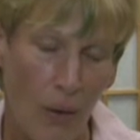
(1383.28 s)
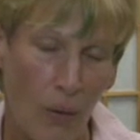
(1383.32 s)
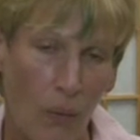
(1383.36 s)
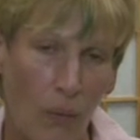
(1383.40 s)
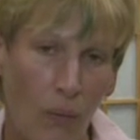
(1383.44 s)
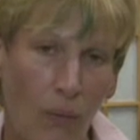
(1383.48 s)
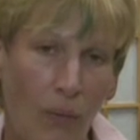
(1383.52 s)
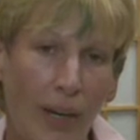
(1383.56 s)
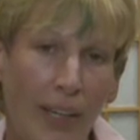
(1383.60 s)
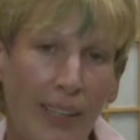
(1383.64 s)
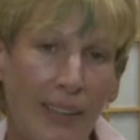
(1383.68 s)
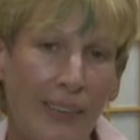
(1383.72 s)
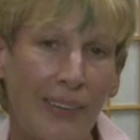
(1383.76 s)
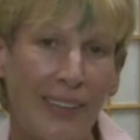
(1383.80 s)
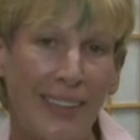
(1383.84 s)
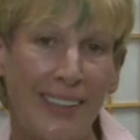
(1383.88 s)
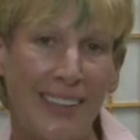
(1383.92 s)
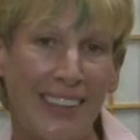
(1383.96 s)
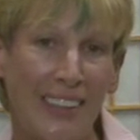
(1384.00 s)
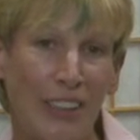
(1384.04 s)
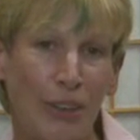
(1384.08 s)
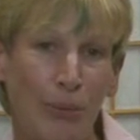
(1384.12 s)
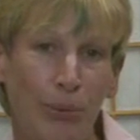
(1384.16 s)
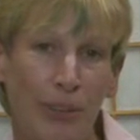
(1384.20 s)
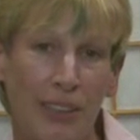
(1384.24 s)
Why do I
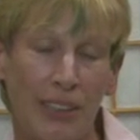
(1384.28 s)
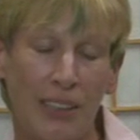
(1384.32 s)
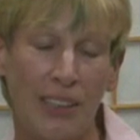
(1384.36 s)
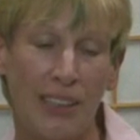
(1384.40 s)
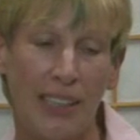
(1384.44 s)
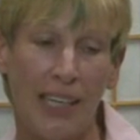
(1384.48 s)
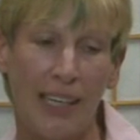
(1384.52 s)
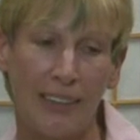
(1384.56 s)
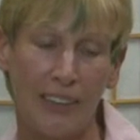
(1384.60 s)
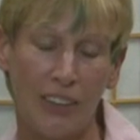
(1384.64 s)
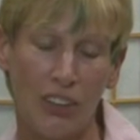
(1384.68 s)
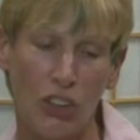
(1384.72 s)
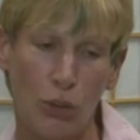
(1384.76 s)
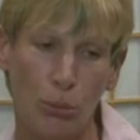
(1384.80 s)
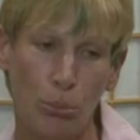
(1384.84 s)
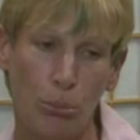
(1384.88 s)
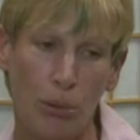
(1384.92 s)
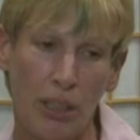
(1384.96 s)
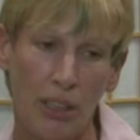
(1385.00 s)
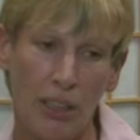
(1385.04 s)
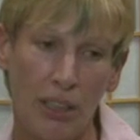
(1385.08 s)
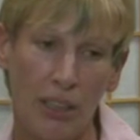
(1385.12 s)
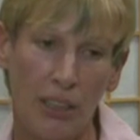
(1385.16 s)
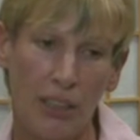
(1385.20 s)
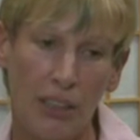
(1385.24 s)
need to be attached to
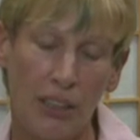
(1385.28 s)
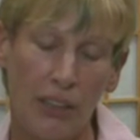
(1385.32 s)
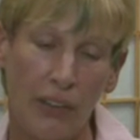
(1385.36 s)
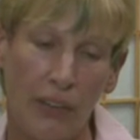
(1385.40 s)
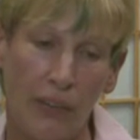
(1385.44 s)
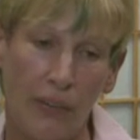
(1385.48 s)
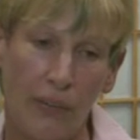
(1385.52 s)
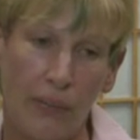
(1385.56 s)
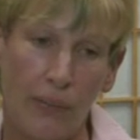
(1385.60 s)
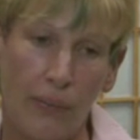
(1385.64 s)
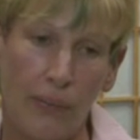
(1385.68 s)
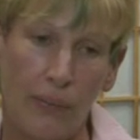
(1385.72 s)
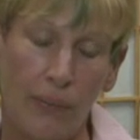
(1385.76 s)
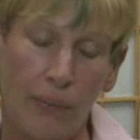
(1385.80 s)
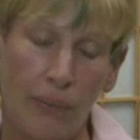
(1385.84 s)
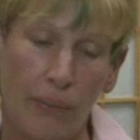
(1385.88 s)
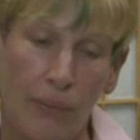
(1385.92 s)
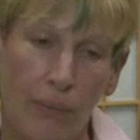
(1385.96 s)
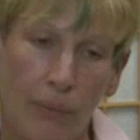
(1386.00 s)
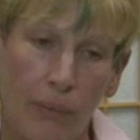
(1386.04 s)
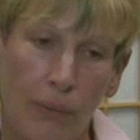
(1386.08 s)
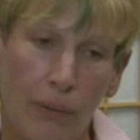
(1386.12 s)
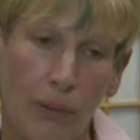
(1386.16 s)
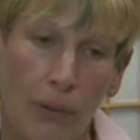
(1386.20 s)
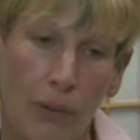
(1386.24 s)
my ego?
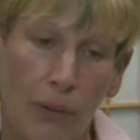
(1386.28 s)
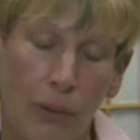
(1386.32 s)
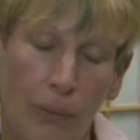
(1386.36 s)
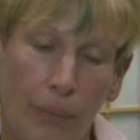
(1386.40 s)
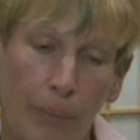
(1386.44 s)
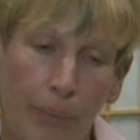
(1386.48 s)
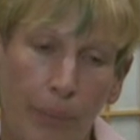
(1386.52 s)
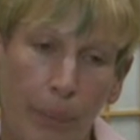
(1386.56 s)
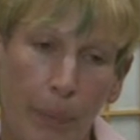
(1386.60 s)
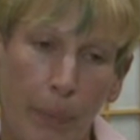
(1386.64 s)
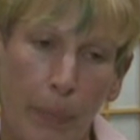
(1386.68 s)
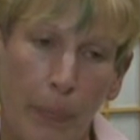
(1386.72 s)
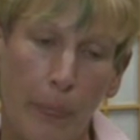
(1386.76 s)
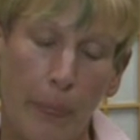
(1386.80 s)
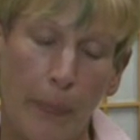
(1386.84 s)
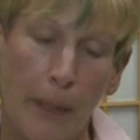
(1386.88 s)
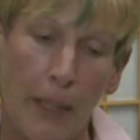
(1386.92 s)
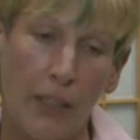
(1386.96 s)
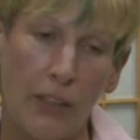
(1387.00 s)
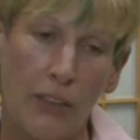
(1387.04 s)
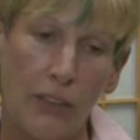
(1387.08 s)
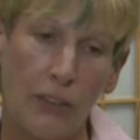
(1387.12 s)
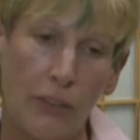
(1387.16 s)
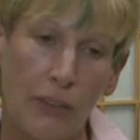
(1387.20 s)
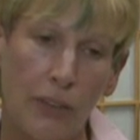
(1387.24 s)

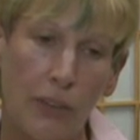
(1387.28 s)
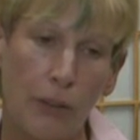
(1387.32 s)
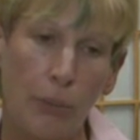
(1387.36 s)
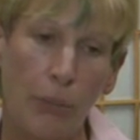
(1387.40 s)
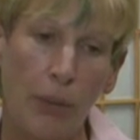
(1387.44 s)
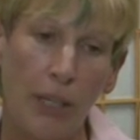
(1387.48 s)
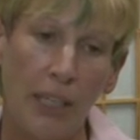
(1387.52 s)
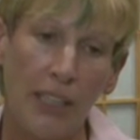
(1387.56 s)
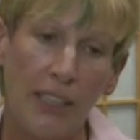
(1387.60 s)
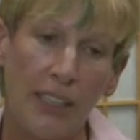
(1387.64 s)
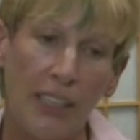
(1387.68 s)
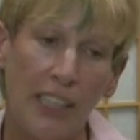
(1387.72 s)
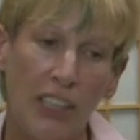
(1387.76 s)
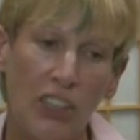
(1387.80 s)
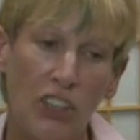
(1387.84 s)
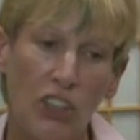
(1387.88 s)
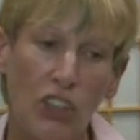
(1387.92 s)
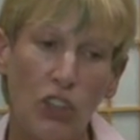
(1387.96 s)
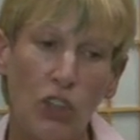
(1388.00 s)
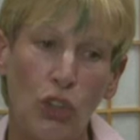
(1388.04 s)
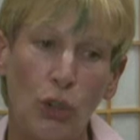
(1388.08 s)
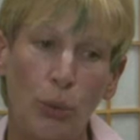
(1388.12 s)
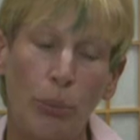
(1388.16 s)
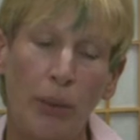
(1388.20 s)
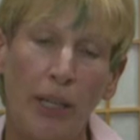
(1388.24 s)
During the
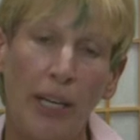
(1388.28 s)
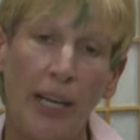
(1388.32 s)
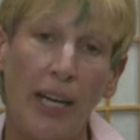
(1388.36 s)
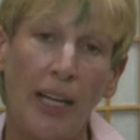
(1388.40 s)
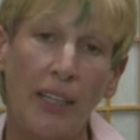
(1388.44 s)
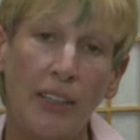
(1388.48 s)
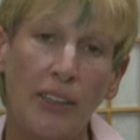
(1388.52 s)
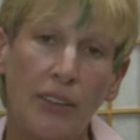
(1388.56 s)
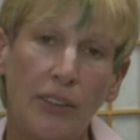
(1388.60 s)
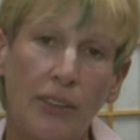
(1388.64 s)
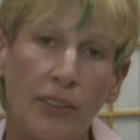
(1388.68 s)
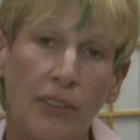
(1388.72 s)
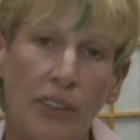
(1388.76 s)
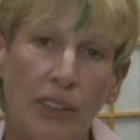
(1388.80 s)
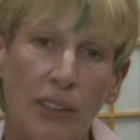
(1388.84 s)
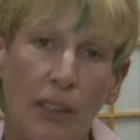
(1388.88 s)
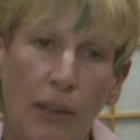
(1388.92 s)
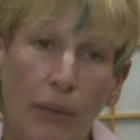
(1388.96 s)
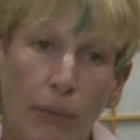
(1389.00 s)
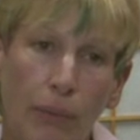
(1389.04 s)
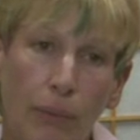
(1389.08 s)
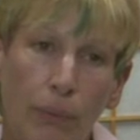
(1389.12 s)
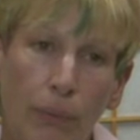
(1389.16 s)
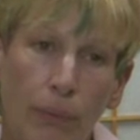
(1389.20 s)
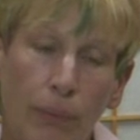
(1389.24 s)
meditation, you may ask
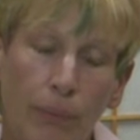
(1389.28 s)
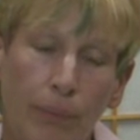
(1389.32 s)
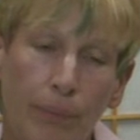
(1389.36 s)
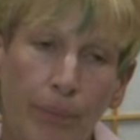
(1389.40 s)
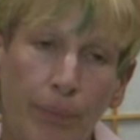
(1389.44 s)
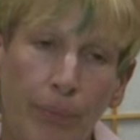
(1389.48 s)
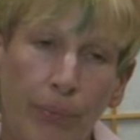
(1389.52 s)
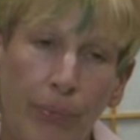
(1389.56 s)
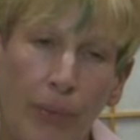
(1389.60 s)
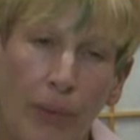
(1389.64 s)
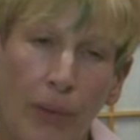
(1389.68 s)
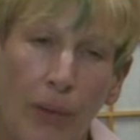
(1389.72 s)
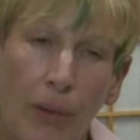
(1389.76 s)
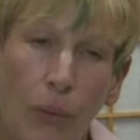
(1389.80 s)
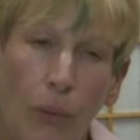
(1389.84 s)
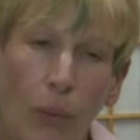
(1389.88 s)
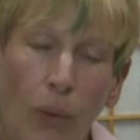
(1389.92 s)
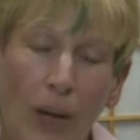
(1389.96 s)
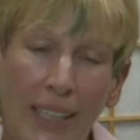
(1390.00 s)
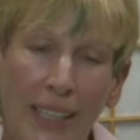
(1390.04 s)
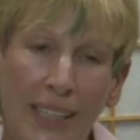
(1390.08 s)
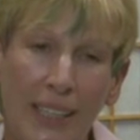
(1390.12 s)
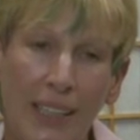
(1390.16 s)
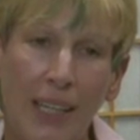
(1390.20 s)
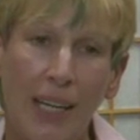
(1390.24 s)
yourself,
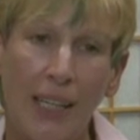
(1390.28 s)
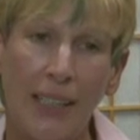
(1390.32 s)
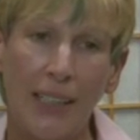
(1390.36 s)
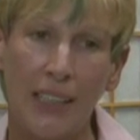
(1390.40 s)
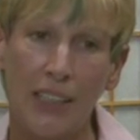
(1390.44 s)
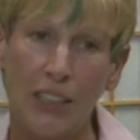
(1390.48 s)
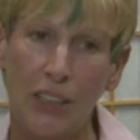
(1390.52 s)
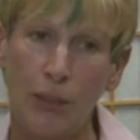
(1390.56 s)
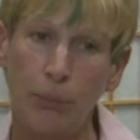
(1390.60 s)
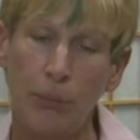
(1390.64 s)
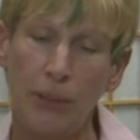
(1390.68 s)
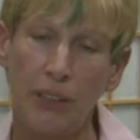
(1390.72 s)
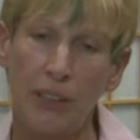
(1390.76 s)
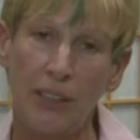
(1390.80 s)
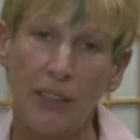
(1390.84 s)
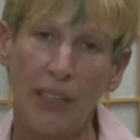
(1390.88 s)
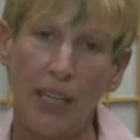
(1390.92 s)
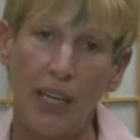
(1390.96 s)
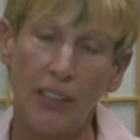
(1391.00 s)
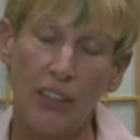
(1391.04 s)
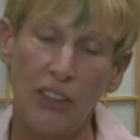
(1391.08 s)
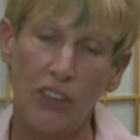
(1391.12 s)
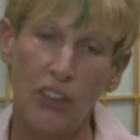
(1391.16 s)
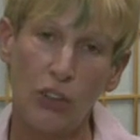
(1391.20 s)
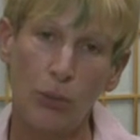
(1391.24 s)
why did I need to be
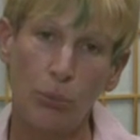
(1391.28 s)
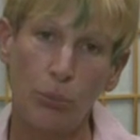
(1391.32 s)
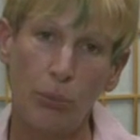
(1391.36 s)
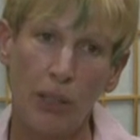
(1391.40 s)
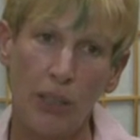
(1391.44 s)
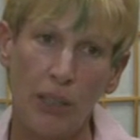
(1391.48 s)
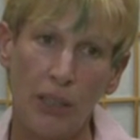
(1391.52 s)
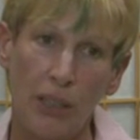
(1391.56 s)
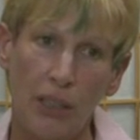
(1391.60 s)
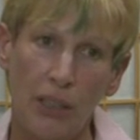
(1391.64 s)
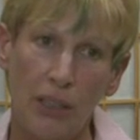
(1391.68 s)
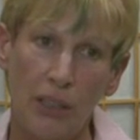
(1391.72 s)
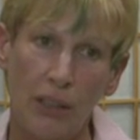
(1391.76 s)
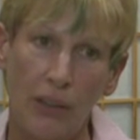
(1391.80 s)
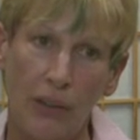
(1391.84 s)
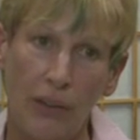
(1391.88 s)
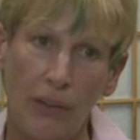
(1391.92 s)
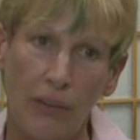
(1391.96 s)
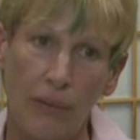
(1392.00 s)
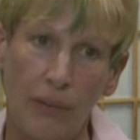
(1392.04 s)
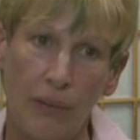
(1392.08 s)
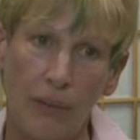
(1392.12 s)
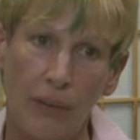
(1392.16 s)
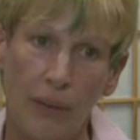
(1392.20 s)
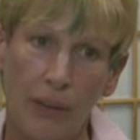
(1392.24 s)
attached to my ego?
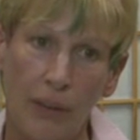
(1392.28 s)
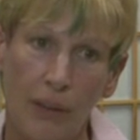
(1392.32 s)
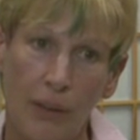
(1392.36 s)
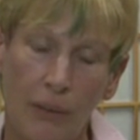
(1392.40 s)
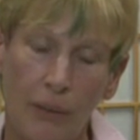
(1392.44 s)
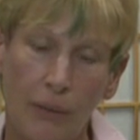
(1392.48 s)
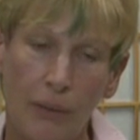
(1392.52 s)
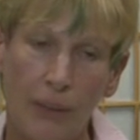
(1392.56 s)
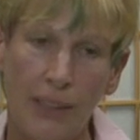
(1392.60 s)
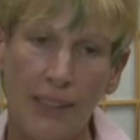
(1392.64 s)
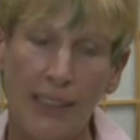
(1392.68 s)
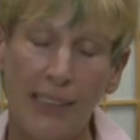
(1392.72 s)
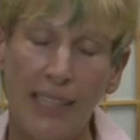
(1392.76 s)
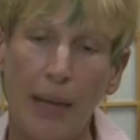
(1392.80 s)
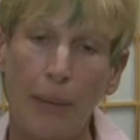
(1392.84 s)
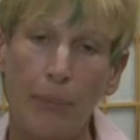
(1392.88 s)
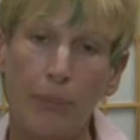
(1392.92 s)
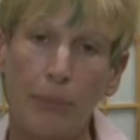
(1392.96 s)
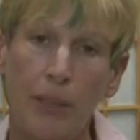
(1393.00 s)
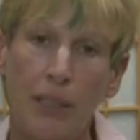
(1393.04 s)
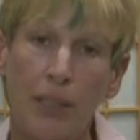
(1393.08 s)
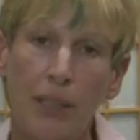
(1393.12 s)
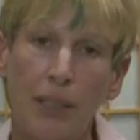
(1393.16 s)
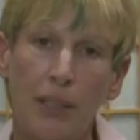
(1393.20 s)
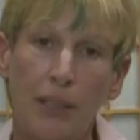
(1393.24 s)
What does that
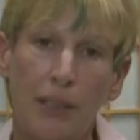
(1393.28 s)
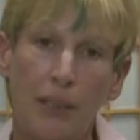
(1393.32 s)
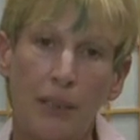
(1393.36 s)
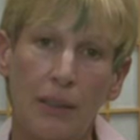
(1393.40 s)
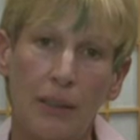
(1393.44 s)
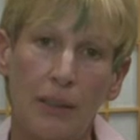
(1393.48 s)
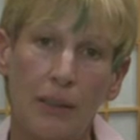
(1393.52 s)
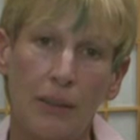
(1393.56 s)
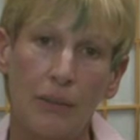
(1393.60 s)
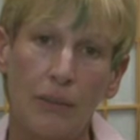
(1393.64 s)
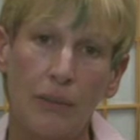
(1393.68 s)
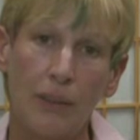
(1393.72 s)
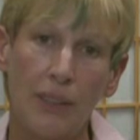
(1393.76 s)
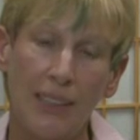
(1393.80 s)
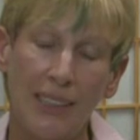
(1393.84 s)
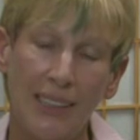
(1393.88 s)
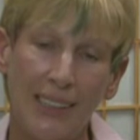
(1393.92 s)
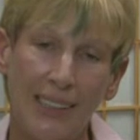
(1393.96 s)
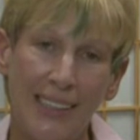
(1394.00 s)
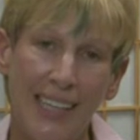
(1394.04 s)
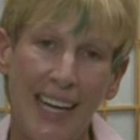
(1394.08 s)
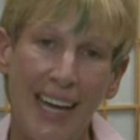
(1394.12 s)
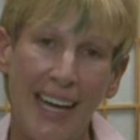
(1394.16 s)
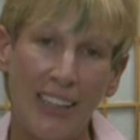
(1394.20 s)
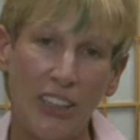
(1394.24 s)
mean? What does
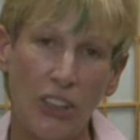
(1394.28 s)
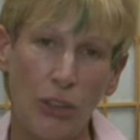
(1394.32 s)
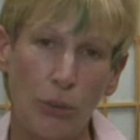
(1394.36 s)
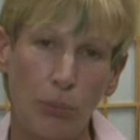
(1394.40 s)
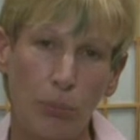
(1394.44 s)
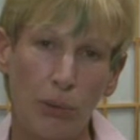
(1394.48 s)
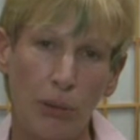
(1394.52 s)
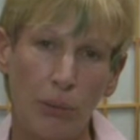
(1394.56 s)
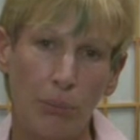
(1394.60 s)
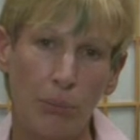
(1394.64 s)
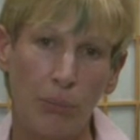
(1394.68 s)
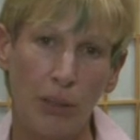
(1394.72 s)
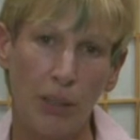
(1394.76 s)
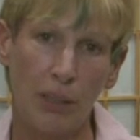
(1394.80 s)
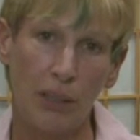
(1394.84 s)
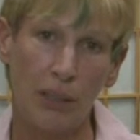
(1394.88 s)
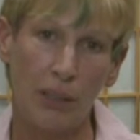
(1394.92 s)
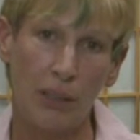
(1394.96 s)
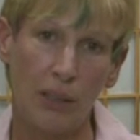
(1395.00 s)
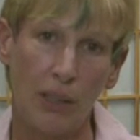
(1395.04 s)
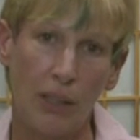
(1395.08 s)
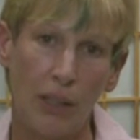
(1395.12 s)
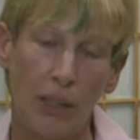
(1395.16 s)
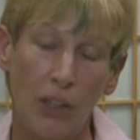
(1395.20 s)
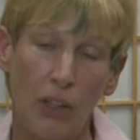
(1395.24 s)
attachment mean?
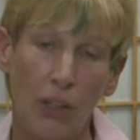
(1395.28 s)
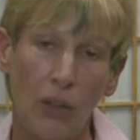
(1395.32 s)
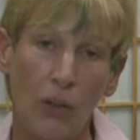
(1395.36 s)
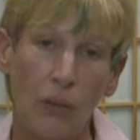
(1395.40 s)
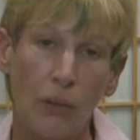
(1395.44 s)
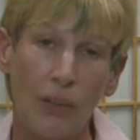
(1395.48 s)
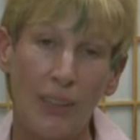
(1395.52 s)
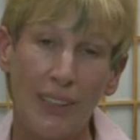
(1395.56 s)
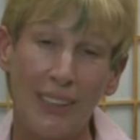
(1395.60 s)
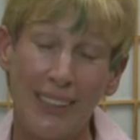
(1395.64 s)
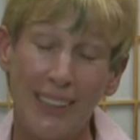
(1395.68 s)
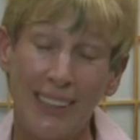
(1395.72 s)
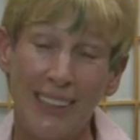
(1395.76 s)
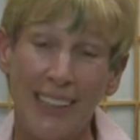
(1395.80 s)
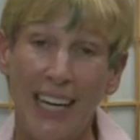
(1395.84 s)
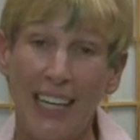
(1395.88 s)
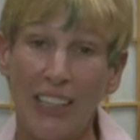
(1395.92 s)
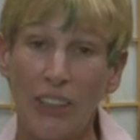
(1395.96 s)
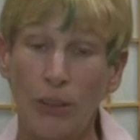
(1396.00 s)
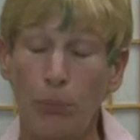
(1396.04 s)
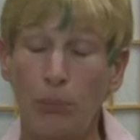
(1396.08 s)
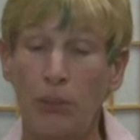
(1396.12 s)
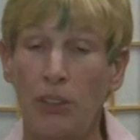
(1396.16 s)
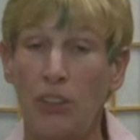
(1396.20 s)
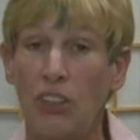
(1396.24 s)
What does
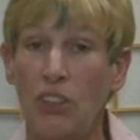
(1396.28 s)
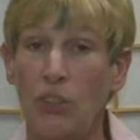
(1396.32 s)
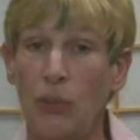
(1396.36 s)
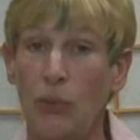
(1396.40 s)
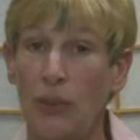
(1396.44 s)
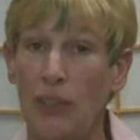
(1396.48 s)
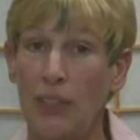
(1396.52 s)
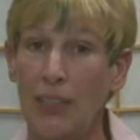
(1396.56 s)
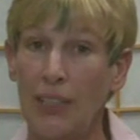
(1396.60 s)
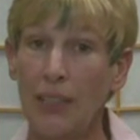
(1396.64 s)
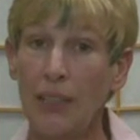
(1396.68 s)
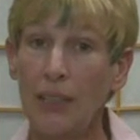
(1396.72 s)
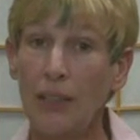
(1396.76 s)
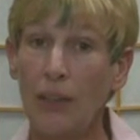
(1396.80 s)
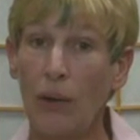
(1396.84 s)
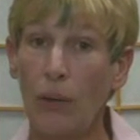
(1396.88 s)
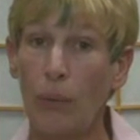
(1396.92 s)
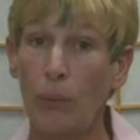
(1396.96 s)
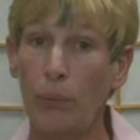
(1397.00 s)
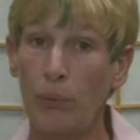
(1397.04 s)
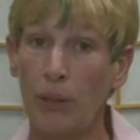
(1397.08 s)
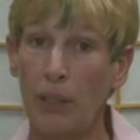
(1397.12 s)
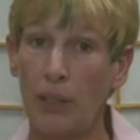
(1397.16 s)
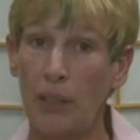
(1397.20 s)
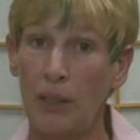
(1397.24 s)
attachment to ego
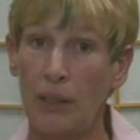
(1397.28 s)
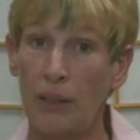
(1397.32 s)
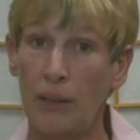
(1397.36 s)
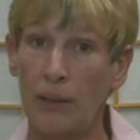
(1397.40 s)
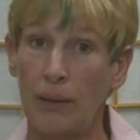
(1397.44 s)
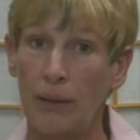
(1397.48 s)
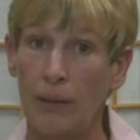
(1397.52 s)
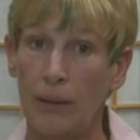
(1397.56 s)
mean?